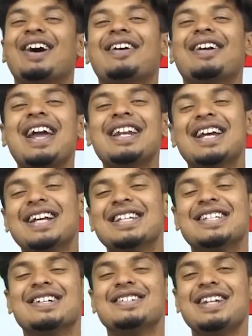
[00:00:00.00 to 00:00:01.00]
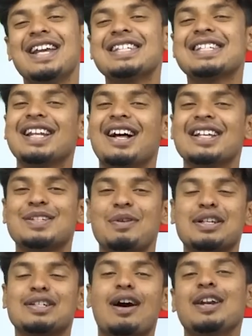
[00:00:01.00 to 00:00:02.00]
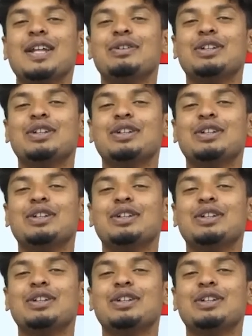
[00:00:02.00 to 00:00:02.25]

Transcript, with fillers: Alright, so today's class we are starting